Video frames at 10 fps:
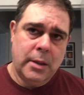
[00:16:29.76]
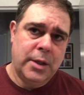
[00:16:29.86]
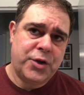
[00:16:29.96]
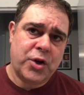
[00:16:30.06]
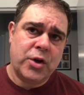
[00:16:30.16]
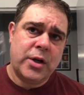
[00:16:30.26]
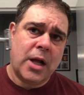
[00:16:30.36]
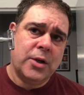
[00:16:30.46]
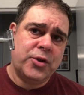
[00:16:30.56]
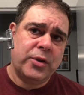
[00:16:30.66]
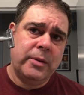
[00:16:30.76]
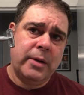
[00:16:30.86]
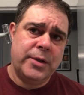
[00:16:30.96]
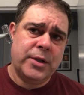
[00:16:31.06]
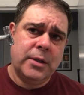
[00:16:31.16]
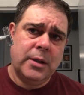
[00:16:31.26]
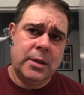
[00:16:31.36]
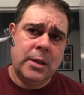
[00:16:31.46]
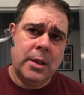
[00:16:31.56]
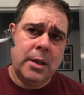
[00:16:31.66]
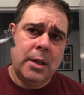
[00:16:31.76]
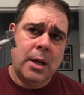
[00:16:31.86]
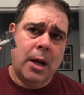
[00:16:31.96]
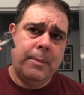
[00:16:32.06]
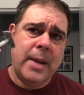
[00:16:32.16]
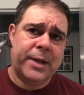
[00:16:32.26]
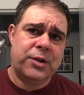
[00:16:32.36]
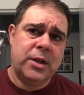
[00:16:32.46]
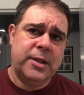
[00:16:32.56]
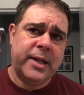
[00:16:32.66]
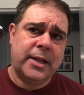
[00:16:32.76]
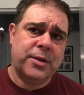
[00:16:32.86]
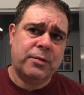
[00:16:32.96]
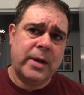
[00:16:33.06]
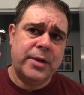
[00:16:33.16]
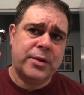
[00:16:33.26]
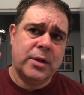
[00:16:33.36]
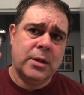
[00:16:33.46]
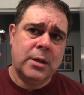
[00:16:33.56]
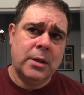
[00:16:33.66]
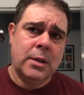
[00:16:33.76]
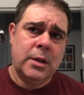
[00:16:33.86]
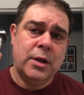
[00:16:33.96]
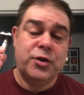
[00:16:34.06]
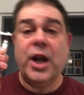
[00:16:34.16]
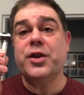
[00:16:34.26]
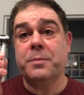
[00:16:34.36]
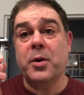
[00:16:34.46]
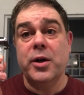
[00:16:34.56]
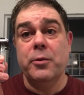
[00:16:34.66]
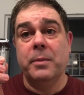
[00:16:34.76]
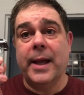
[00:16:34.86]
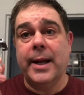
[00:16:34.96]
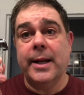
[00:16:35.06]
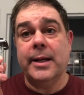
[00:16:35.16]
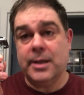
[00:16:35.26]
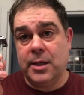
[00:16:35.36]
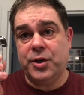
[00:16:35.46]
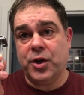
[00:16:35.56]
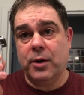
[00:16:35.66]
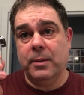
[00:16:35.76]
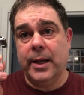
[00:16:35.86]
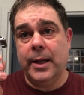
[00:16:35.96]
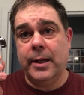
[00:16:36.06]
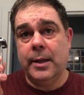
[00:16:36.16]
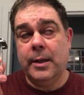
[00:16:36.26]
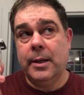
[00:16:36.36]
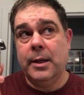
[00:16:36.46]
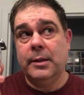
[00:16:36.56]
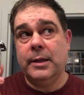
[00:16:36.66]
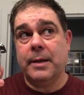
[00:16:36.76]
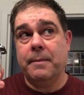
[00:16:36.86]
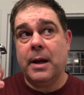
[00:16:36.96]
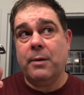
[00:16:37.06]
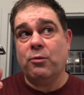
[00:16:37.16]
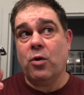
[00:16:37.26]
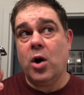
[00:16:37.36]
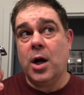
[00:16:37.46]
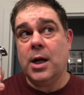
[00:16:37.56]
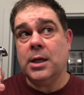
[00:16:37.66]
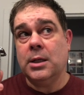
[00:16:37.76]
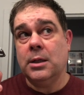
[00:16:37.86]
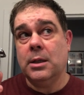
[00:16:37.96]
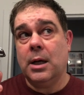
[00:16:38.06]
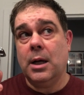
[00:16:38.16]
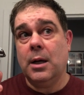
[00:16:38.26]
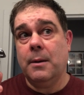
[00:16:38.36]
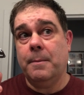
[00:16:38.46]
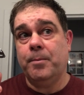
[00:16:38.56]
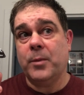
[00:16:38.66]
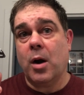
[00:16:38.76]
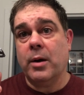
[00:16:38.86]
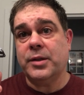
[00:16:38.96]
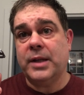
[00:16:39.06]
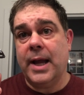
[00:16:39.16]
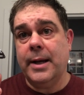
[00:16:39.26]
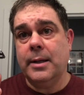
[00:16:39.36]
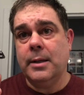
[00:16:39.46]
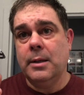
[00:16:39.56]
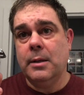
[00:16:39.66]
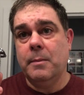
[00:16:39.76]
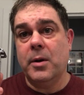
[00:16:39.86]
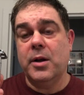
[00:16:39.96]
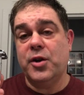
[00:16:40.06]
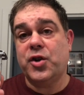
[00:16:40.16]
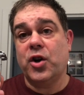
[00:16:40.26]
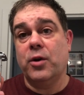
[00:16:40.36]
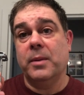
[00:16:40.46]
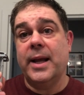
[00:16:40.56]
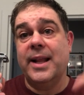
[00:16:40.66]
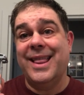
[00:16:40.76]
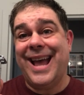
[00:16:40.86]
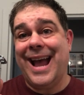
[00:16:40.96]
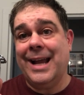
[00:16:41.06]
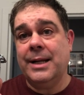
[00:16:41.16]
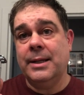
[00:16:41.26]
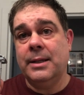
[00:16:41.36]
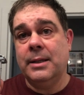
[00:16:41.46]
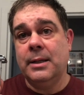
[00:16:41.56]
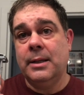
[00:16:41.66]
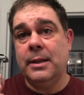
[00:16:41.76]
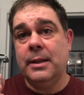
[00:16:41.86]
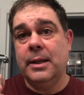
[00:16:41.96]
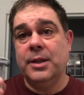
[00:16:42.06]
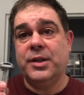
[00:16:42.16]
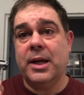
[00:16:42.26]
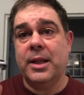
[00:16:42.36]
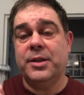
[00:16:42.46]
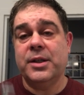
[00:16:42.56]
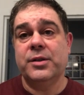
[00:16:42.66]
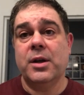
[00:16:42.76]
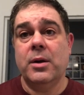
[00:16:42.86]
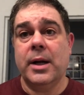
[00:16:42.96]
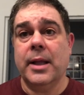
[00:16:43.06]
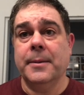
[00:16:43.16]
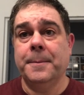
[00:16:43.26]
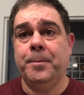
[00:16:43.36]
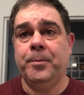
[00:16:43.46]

The Assured Dollar Tree razor. I'm next going to take this razor, put a new blade in it, an Assured blade, take my raw RS10, put an Assured blade in that, and see how these things go together.